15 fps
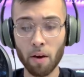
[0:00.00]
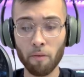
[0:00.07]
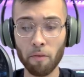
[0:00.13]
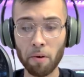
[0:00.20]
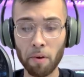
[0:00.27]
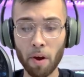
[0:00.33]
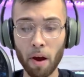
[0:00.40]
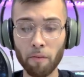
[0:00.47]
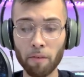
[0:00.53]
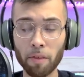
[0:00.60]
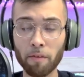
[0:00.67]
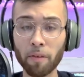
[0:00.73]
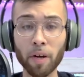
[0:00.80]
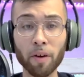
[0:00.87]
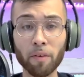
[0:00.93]
Very often
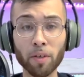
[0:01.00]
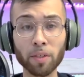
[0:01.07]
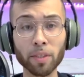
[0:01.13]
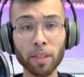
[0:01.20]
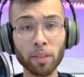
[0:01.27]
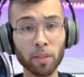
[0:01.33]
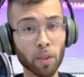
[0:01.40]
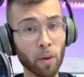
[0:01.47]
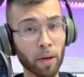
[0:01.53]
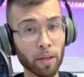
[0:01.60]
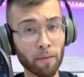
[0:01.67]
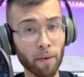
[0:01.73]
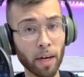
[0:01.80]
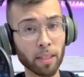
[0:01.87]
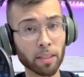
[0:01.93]
the very first thing to go on
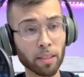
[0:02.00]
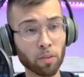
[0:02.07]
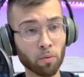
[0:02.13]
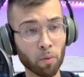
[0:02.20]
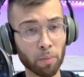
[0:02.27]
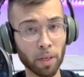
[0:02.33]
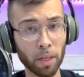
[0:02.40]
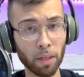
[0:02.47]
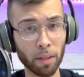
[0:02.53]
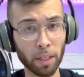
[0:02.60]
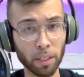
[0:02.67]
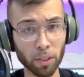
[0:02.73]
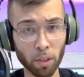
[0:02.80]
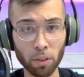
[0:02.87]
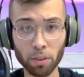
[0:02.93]
devices will be
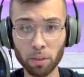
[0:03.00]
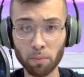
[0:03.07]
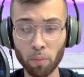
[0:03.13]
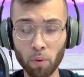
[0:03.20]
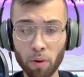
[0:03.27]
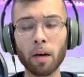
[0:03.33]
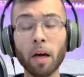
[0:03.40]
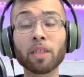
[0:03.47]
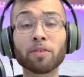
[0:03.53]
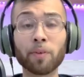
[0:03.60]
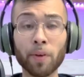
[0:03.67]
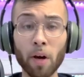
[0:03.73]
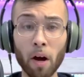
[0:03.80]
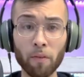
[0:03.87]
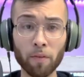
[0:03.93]
the charging port, as
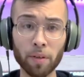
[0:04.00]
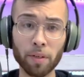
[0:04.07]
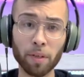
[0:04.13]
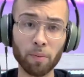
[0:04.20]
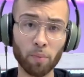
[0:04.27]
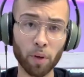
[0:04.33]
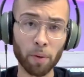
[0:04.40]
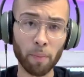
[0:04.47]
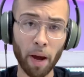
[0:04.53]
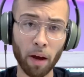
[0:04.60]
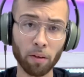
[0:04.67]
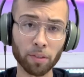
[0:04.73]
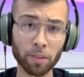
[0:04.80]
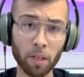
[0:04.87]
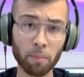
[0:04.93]
very often debris
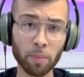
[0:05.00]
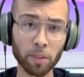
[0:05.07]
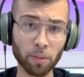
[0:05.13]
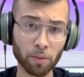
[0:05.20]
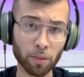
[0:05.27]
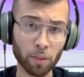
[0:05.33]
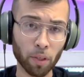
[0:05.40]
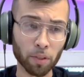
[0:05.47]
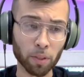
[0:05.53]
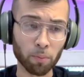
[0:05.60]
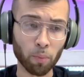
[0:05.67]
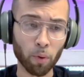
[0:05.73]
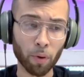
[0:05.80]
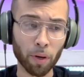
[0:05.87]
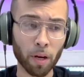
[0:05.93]
piles up into the charging
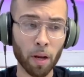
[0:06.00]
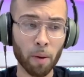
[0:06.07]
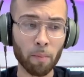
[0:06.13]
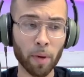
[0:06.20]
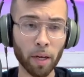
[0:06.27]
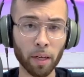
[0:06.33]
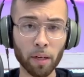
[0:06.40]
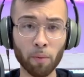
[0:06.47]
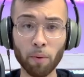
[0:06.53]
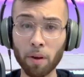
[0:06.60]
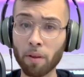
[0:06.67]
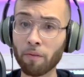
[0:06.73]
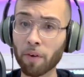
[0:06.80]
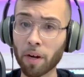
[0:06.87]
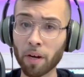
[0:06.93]
port, making it one
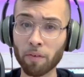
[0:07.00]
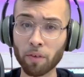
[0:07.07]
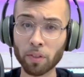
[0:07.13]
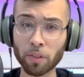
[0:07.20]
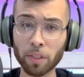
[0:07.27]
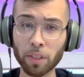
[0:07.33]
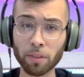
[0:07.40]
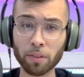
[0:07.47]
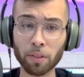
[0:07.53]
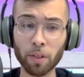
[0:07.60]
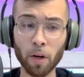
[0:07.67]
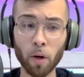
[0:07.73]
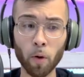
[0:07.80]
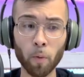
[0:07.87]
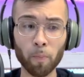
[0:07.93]
of the very first things to
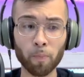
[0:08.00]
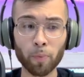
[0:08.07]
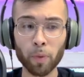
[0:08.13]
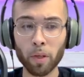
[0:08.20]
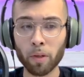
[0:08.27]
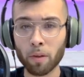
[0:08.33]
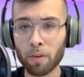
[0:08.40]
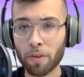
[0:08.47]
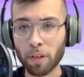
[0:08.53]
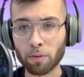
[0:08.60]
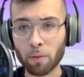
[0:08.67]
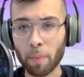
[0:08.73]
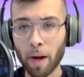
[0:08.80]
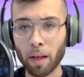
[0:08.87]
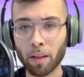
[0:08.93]
go. Things
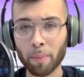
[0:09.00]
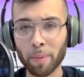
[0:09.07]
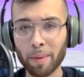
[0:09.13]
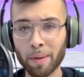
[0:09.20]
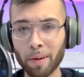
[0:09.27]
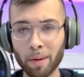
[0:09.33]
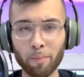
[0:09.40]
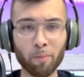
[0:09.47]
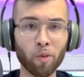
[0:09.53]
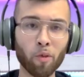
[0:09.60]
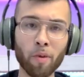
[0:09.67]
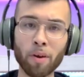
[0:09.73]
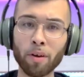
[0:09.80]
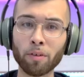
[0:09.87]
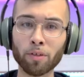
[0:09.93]
will pile up in there,
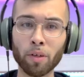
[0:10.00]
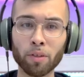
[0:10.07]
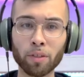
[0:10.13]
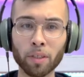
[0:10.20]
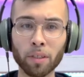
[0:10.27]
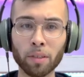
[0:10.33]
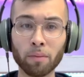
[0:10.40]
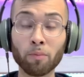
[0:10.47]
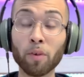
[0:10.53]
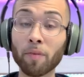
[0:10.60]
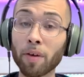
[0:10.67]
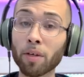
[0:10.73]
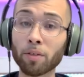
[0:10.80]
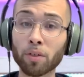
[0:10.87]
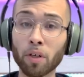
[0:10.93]
prevent your
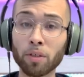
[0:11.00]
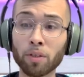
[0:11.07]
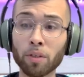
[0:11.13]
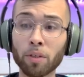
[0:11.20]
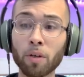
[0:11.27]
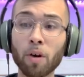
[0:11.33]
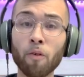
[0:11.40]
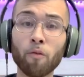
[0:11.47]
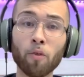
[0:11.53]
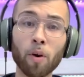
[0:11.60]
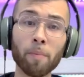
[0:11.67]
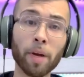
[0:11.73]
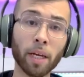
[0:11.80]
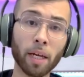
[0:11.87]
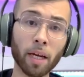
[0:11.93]
charger
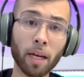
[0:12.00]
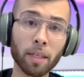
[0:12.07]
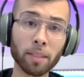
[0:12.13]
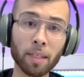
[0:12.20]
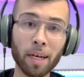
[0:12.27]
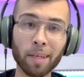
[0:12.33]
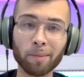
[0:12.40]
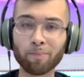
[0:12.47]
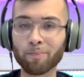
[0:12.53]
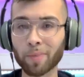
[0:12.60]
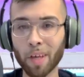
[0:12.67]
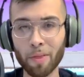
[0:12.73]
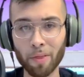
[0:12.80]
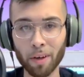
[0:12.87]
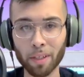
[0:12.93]
from making
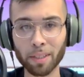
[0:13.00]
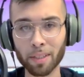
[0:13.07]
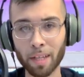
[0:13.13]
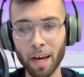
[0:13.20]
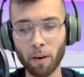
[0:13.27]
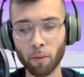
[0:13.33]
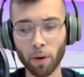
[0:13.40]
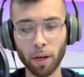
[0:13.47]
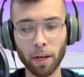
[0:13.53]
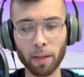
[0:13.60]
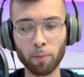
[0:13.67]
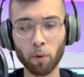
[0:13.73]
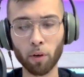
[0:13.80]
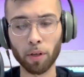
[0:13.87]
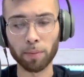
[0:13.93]
contact and thus not work
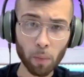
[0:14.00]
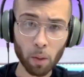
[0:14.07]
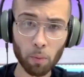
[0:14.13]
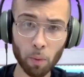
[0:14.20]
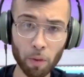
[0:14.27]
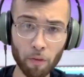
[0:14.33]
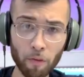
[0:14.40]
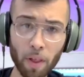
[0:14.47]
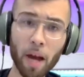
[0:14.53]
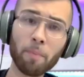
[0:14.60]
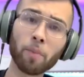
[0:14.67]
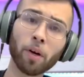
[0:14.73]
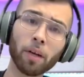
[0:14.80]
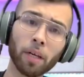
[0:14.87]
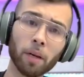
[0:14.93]
anymore. But with a
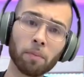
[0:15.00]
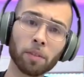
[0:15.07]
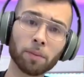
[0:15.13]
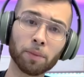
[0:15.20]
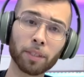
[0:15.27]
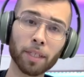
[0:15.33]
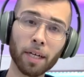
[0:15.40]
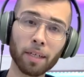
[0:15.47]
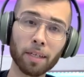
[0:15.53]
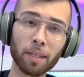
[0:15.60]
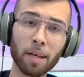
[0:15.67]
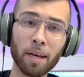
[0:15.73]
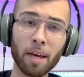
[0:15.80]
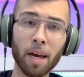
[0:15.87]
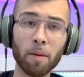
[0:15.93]
flap, you're gonna keep this
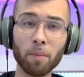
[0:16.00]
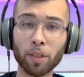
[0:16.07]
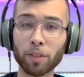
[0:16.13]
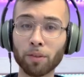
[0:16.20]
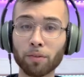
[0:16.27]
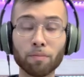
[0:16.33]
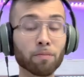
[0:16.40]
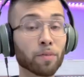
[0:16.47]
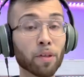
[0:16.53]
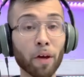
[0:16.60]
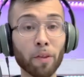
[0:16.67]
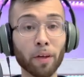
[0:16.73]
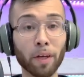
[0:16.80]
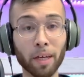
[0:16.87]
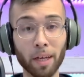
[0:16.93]
protected and make sure
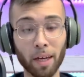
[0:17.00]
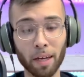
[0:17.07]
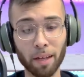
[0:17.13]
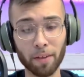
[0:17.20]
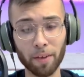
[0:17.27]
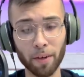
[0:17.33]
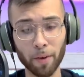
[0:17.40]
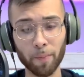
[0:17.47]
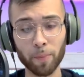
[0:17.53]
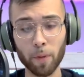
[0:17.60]
nothing can get in there.